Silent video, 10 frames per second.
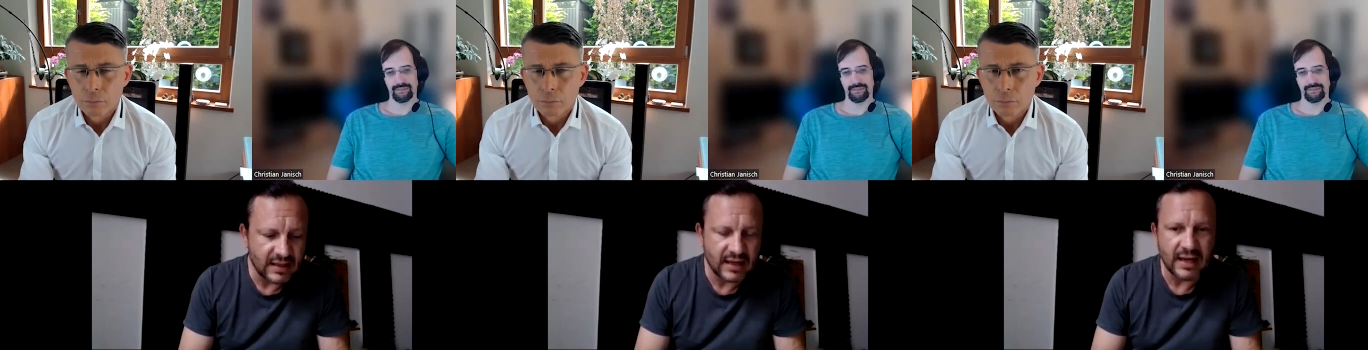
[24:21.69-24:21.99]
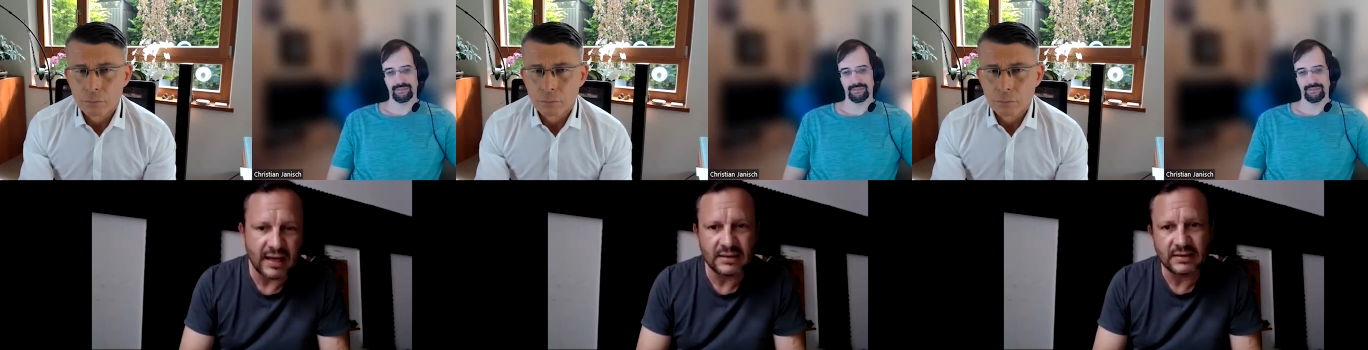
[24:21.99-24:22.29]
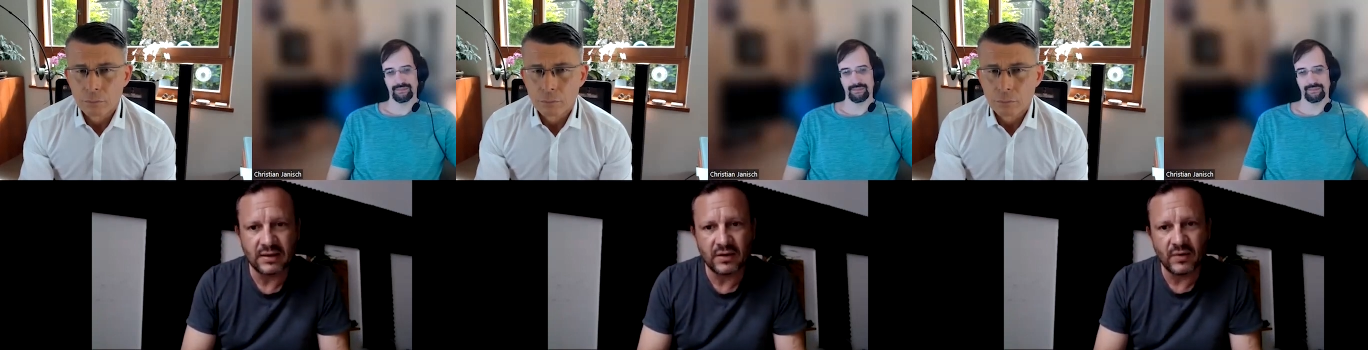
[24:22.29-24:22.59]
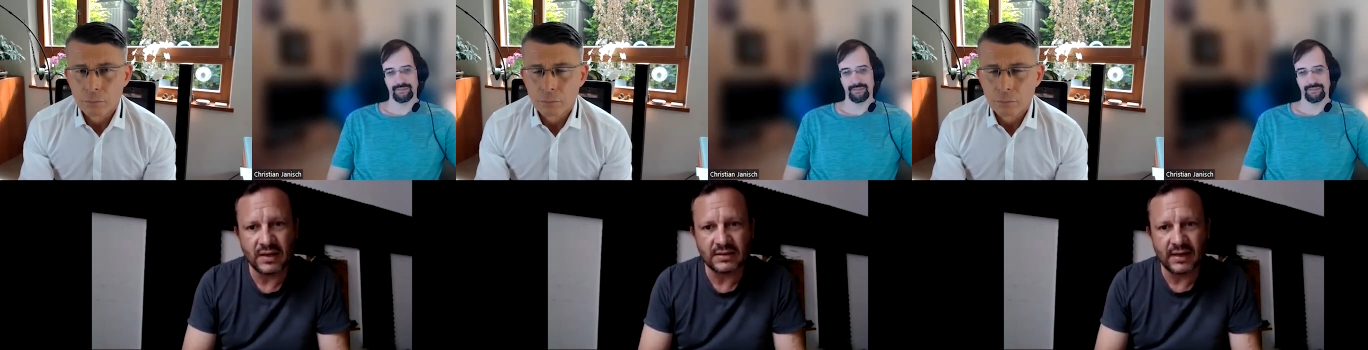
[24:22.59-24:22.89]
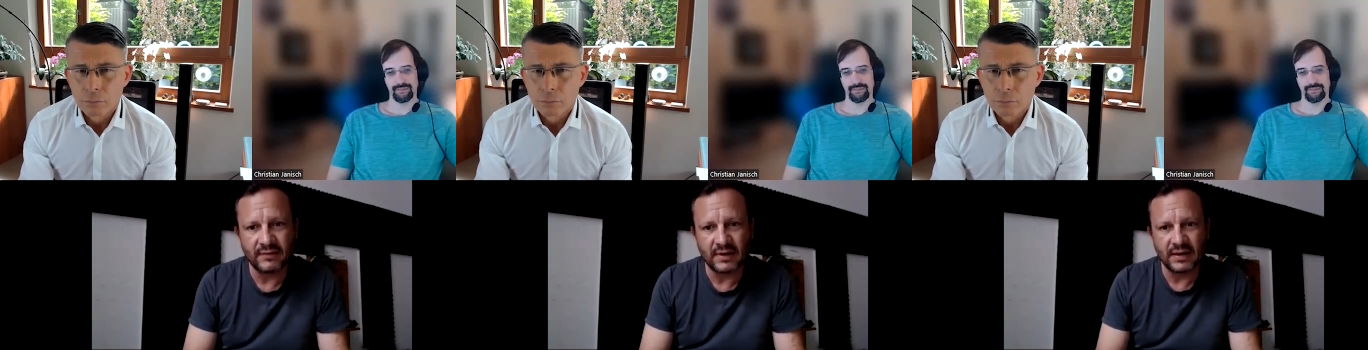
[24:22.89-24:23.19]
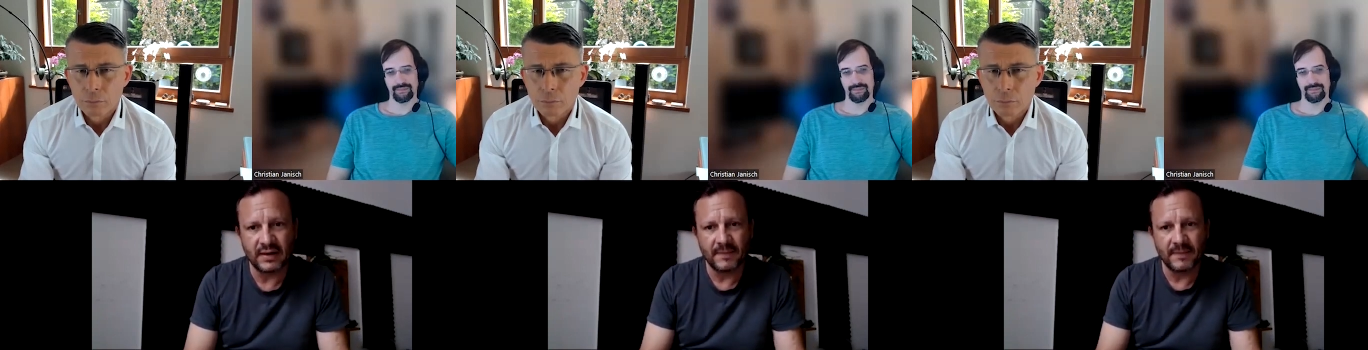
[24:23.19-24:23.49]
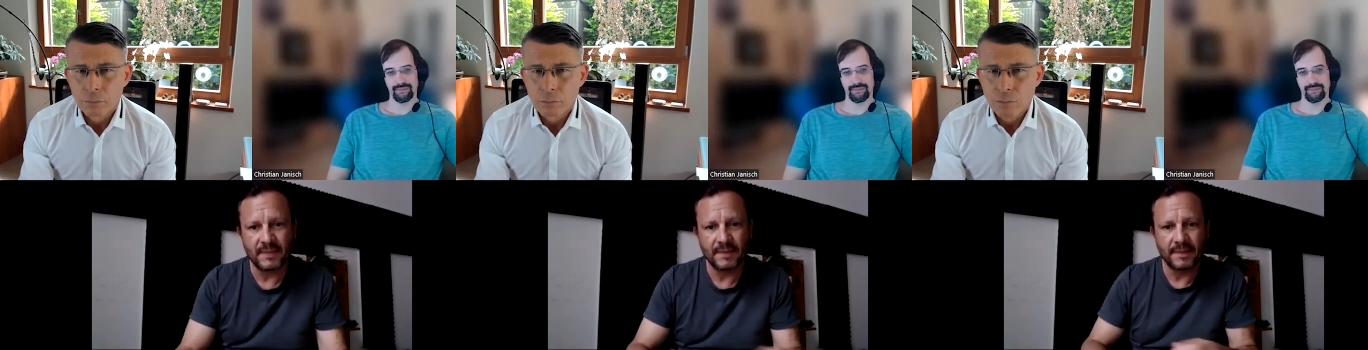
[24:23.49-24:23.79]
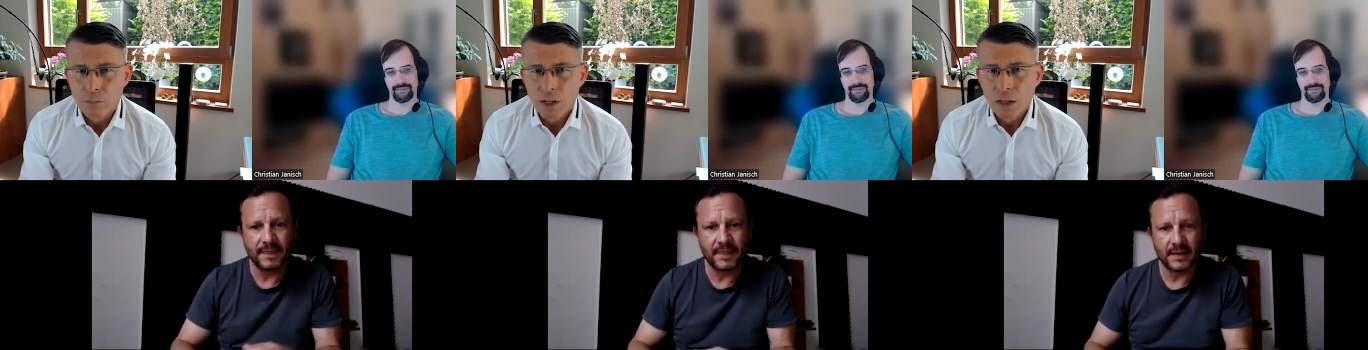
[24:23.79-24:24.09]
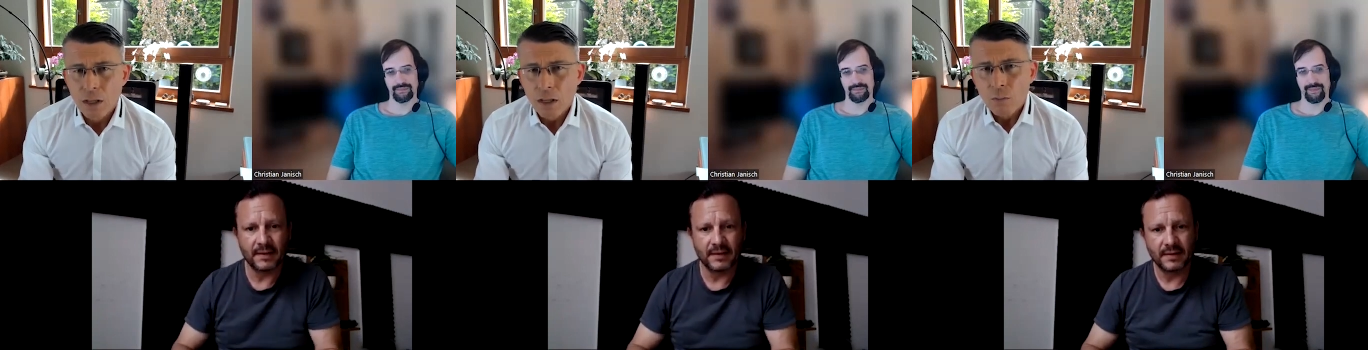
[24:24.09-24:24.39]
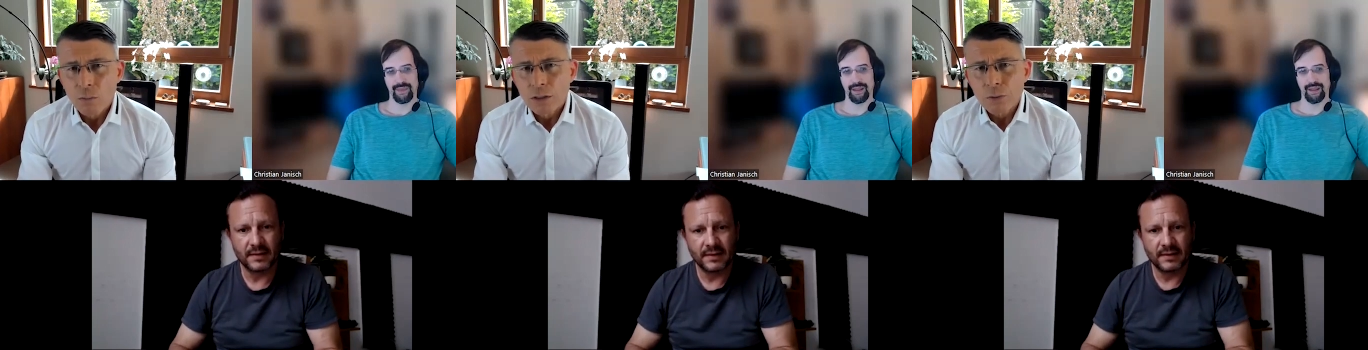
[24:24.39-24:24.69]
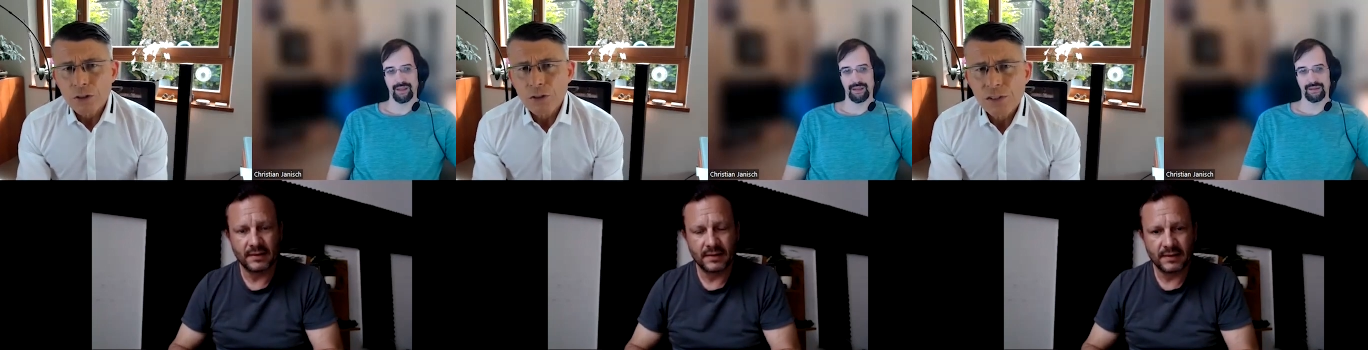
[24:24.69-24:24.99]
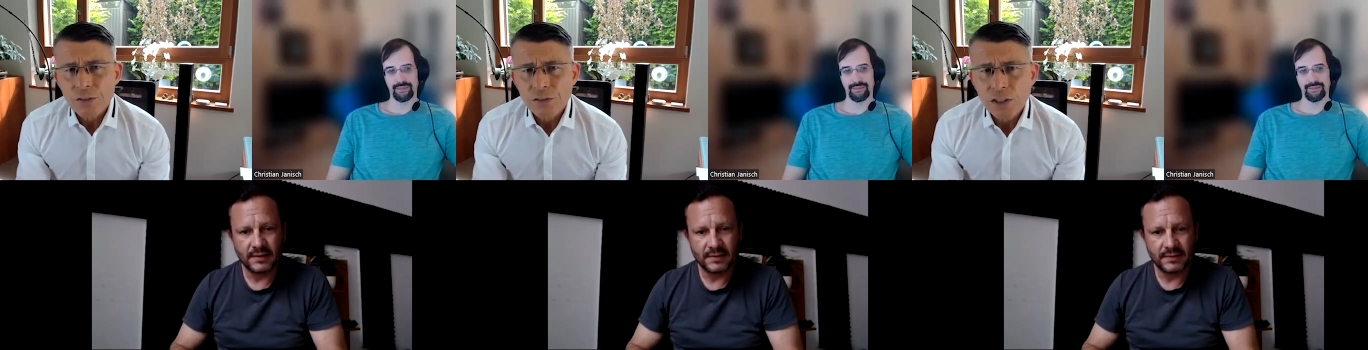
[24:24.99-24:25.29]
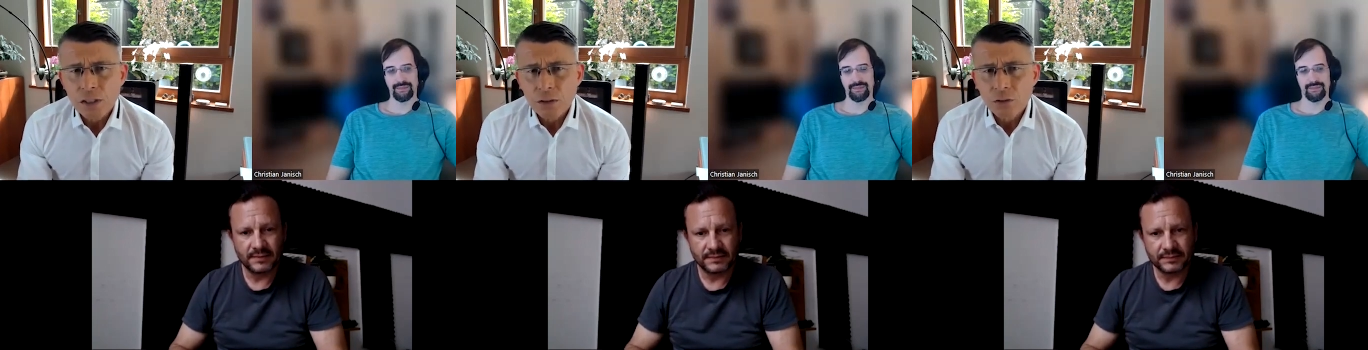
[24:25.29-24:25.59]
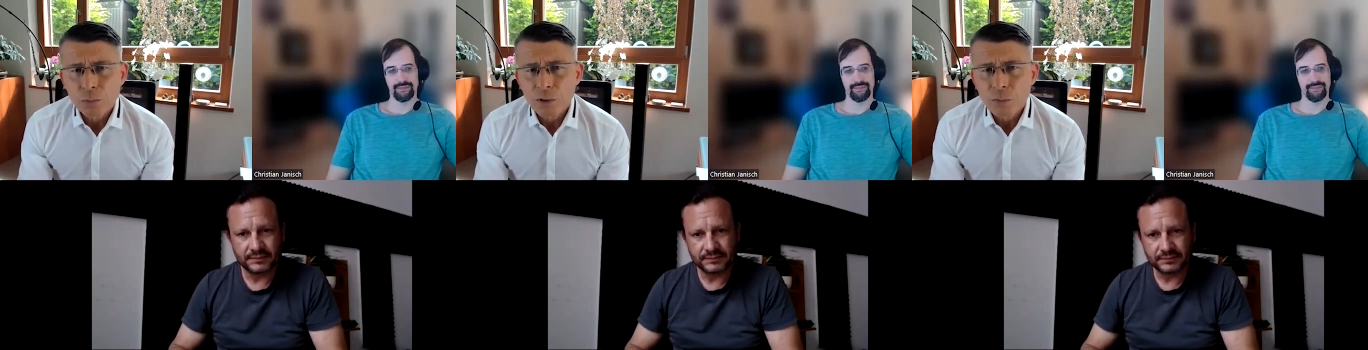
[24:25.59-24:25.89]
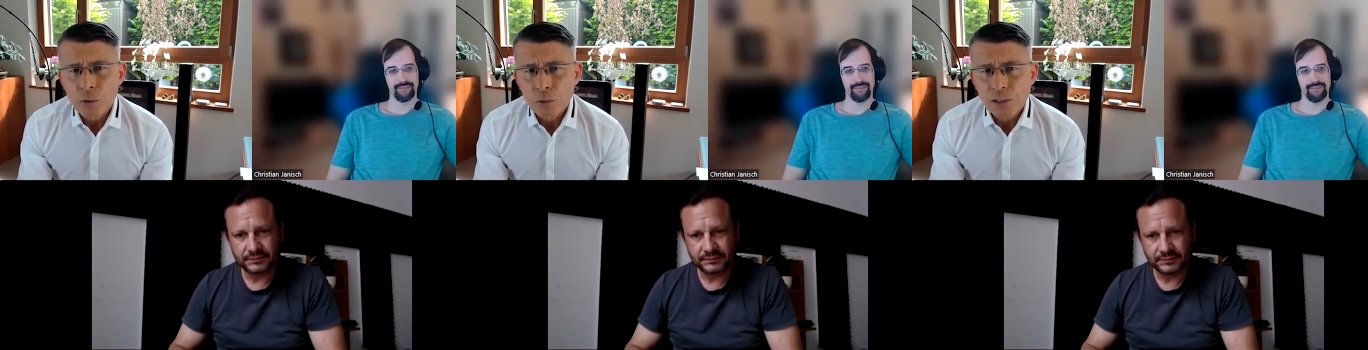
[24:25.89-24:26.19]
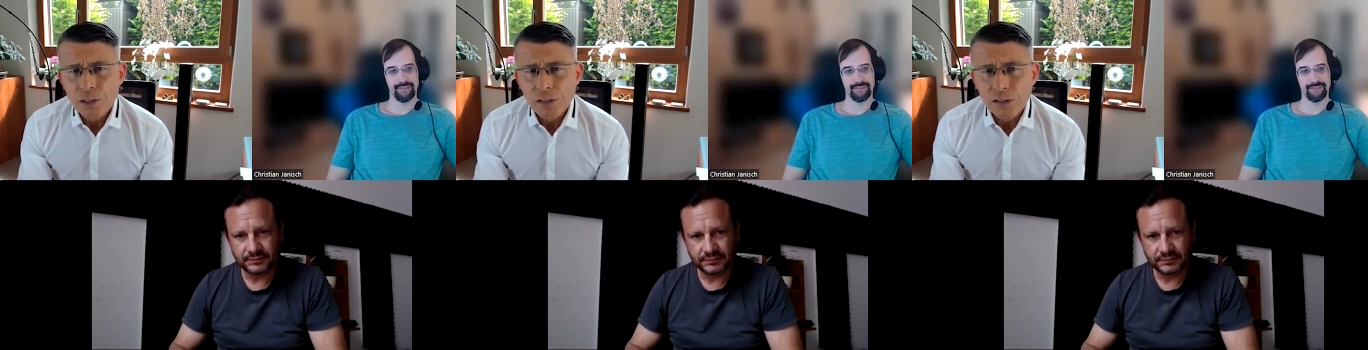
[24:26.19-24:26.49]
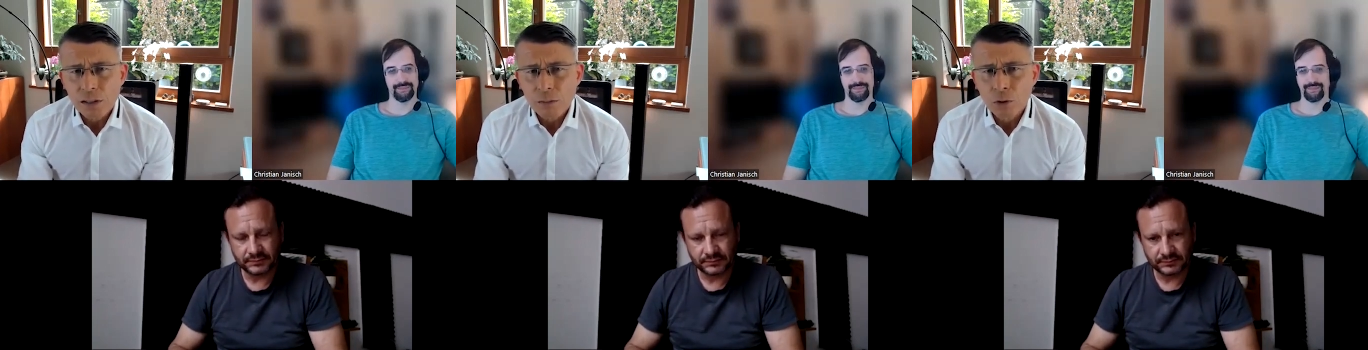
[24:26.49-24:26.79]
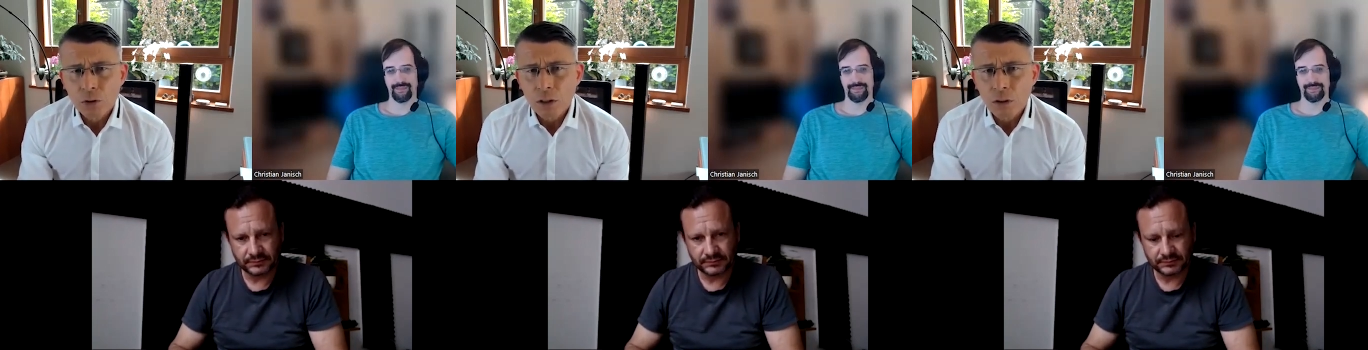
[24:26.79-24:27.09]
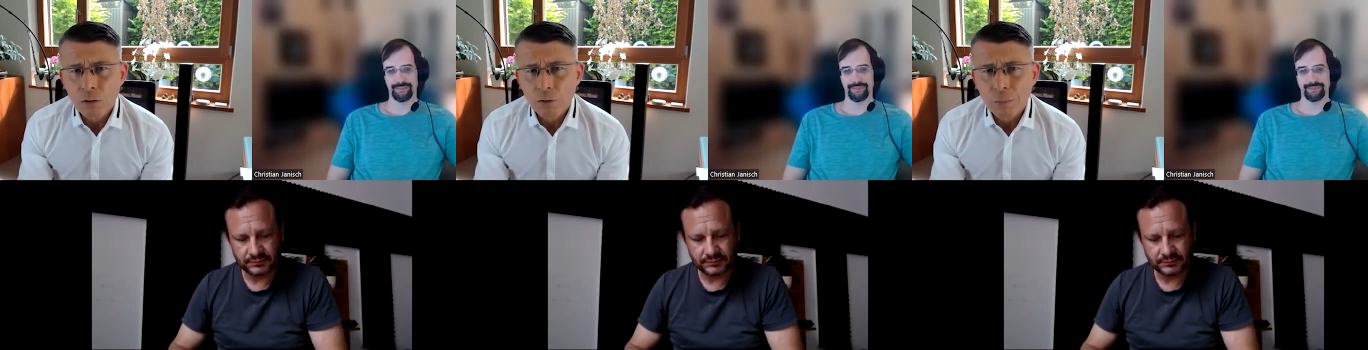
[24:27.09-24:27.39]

Speaker 1: against the US heavily?
Speaker 2: Well, the Russians have started to promote this uh, model of